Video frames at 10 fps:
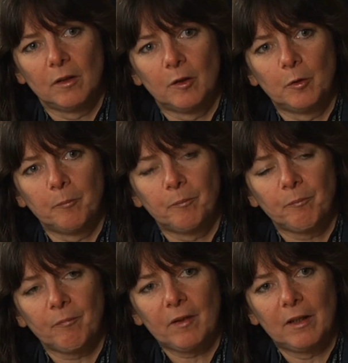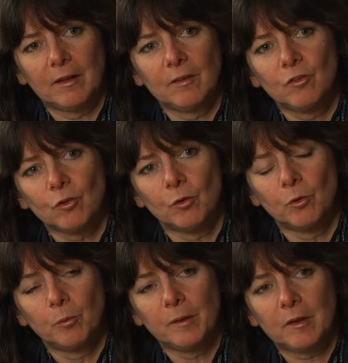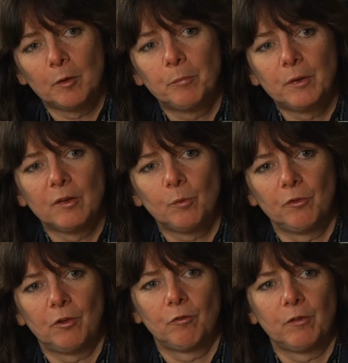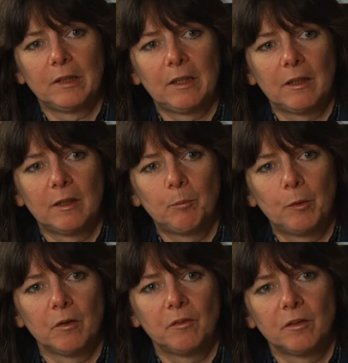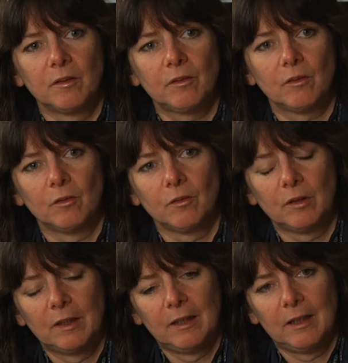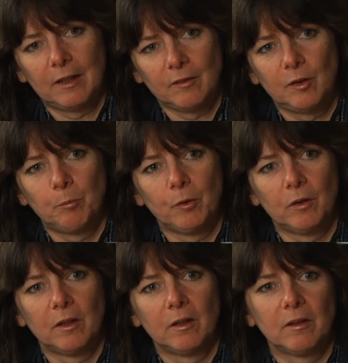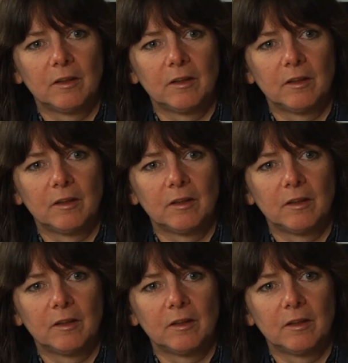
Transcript: and or with companies which have very clear policies on anti-bullying,